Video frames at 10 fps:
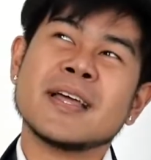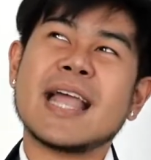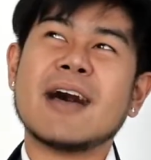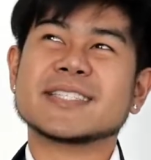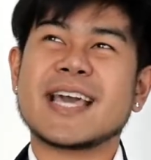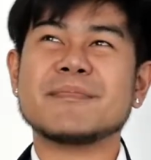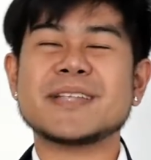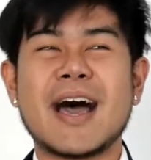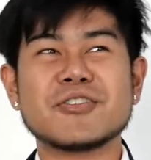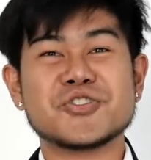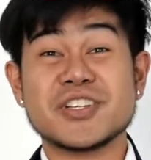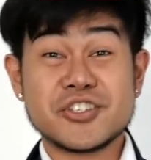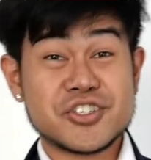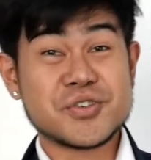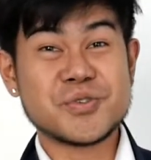Now it's come down to the
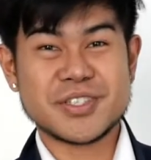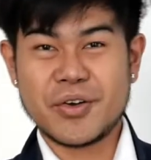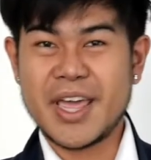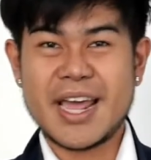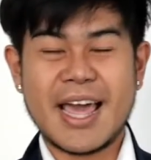shoes, okay.